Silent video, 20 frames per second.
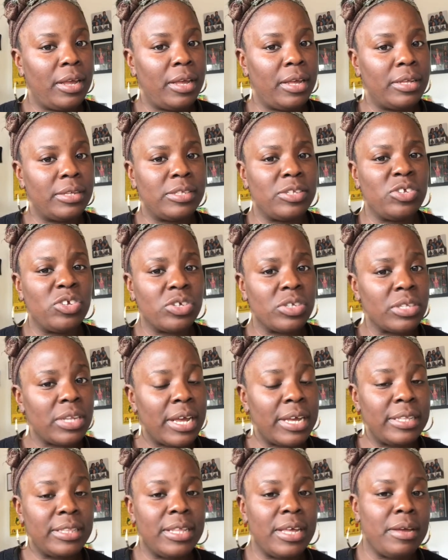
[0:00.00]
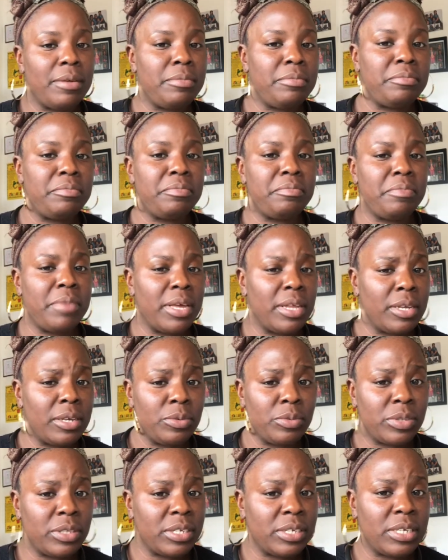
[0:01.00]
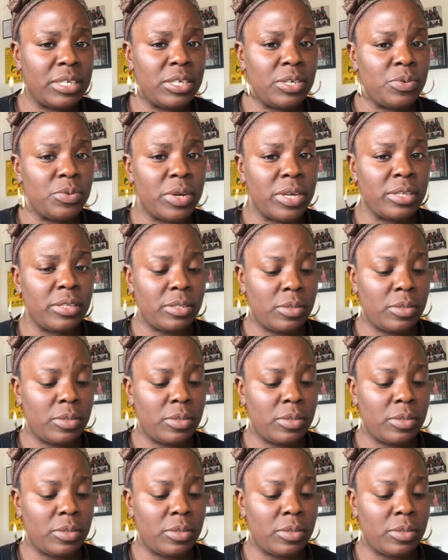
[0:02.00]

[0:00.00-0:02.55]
it's just like them mailing within the US.